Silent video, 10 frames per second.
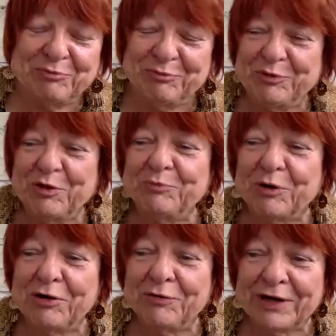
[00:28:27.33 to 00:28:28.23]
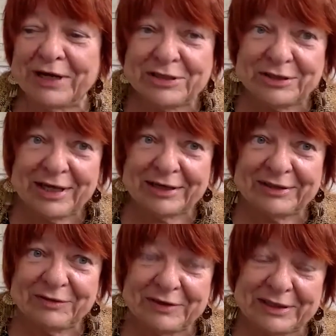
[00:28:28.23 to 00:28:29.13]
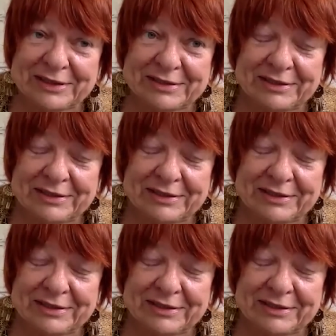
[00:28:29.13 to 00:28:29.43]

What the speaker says: non-proliferation activities.